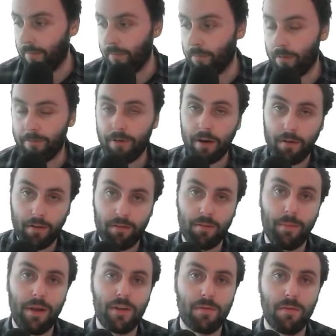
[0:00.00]
One final thing to
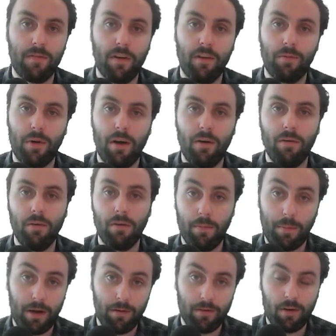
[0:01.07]
mention with it as well
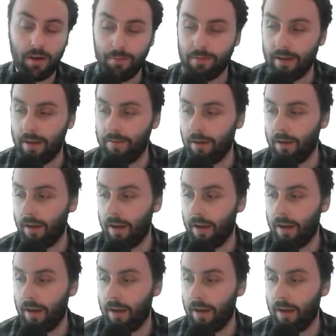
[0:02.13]
about time saving